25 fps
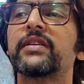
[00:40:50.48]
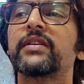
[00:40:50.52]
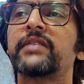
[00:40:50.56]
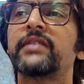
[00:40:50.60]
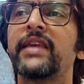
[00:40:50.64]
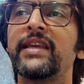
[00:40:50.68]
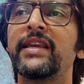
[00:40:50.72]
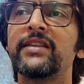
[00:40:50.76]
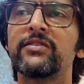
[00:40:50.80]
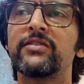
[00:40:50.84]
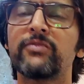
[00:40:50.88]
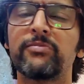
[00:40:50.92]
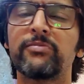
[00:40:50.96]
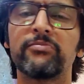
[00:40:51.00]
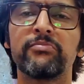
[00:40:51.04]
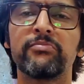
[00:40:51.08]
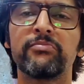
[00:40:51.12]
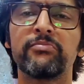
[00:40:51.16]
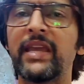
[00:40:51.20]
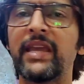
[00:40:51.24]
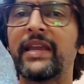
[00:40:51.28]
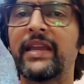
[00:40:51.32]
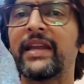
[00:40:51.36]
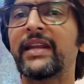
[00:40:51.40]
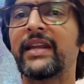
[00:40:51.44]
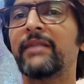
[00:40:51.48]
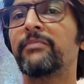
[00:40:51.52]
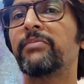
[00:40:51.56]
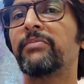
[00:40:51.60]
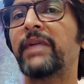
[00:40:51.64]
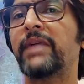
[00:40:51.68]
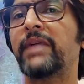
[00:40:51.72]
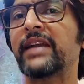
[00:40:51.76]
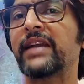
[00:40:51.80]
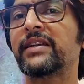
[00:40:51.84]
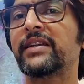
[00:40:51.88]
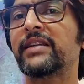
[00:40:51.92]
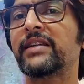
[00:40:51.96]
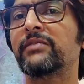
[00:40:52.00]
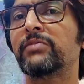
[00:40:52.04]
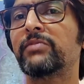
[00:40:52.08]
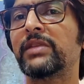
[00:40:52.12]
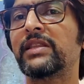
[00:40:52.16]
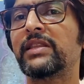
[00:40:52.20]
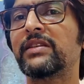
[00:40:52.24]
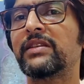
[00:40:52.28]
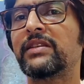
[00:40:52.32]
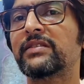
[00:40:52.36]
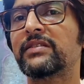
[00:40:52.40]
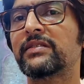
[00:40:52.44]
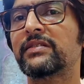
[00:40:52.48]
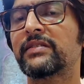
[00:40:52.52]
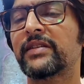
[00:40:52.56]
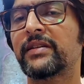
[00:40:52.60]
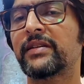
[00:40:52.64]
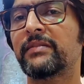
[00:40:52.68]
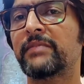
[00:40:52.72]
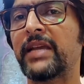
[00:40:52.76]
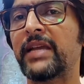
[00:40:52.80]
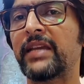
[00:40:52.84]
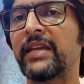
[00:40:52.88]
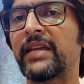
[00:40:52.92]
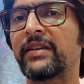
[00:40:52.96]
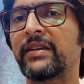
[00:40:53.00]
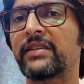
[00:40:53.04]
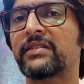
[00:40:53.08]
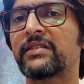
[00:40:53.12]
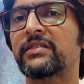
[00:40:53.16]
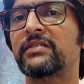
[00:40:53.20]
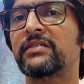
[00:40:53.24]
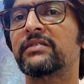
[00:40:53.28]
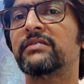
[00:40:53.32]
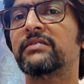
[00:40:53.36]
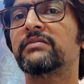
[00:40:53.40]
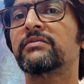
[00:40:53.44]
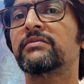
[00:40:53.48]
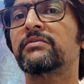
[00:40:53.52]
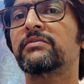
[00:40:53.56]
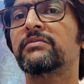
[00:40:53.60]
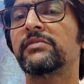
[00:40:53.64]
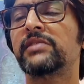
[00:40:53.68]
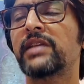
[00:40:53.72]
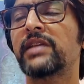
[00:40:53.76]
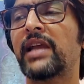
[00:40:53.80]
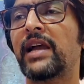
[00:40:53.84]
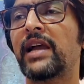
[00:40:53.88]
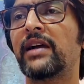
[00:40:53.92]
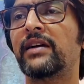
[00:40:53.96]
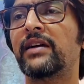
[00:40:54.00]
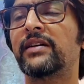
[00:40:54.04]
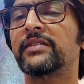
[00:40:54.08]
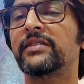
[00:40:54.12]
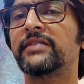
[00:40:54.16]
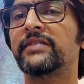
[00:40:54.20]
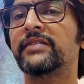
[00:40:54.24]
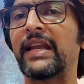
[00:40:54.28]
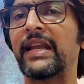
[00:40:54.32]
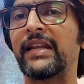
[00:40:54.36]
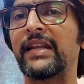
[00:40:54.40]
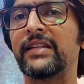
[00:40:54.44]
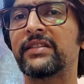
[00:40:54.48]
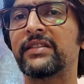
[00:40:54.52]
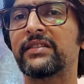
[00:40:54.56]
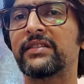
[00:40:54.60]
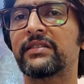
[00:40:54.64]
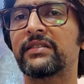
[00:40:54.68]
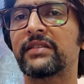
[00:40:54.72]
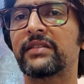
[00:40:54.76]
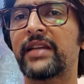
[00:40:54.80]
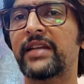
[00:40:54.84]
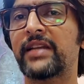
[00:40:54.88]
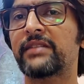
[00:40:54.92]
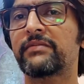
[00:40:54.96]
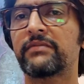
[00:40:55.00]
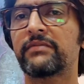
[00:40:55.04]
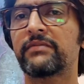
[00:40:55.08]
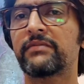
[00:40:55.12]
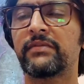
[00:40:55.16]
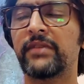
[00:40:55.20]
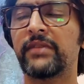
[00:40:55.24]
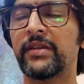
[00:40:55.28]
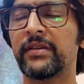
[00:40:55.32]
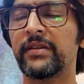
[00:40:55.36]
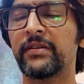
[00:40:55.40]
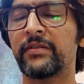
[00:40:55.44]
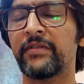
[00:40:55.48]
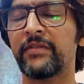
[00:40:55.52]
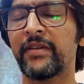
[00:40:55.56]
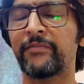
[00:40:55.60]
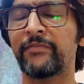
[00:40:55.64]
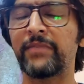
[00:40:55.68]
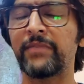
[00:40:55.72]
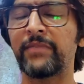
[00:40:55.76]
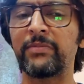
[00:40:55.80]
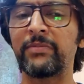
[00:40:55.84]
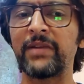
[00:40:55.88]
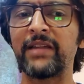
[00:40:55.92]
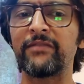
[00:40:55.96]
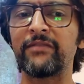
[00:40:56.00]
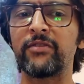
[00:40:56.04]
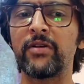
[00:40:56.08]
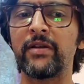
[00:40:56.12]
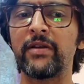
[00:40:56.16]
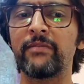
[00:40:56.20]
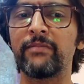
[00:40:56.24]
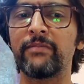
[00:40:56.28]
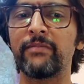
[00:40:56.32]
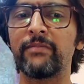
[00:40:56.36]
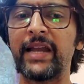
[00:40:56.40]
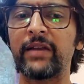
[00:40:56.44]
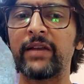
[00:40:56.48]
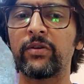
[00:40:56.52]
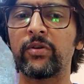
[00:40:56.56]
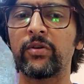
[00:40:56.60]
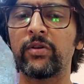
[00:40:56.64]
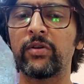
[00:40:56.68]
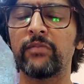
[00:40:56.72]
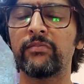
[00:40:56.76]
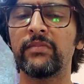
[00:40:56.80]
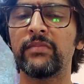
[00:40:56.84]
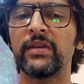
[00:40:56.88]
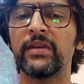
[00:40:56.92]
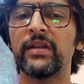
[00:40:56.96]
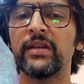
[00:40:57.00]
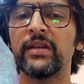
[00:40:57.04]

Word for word: things may get impacted with this migration challenge that, you know, where people have gone back home.